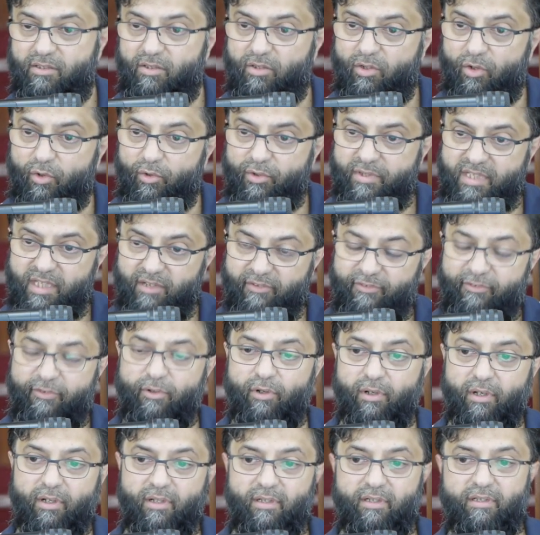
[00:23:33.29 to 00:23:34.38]
Or is it
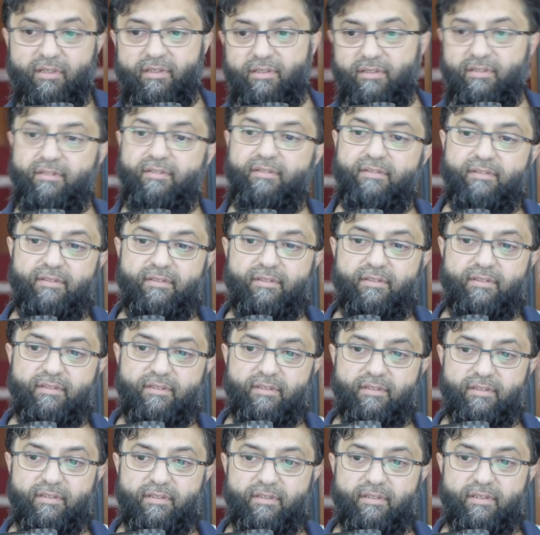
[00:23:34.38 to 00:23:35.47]
full?
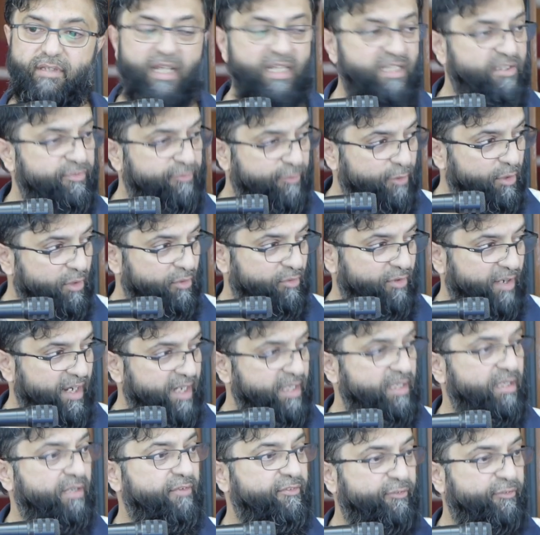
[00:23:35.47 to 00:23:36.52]
it's full, right?